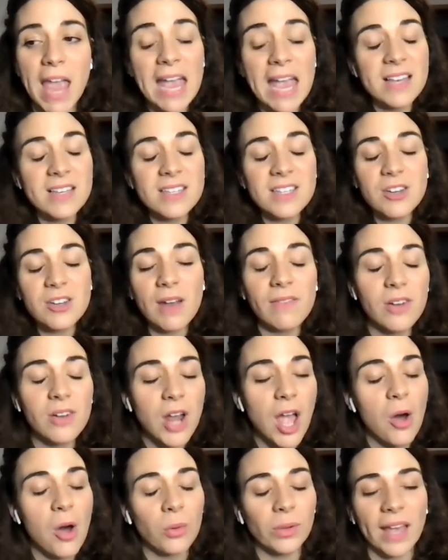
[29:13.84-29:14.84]
And you never
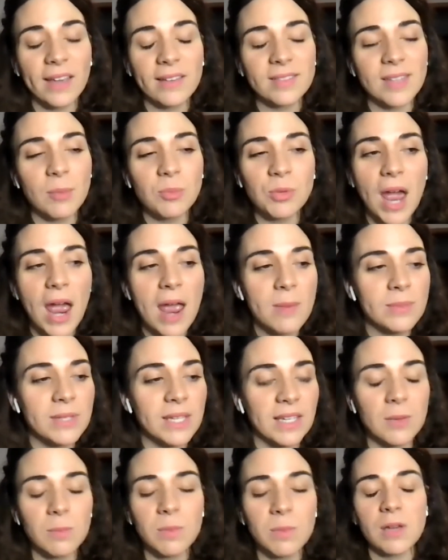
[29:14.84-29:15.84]
know, like
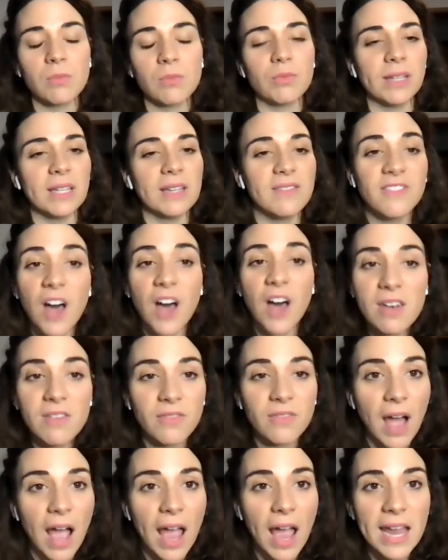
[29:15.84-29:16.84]
sometimes it can be a really
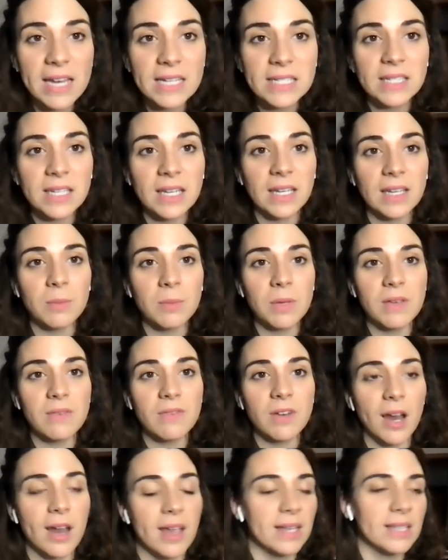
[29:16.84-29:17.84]
fun fight. It can
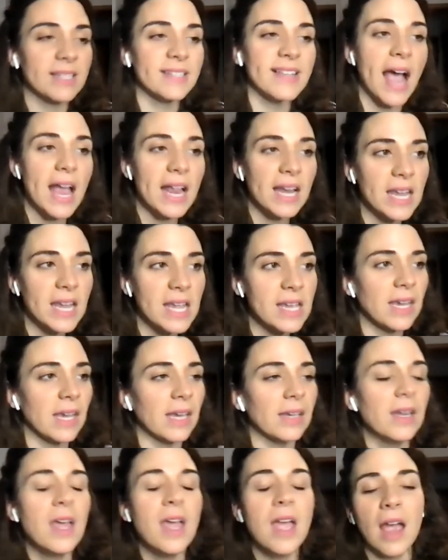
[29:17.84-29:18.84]
be very exciting.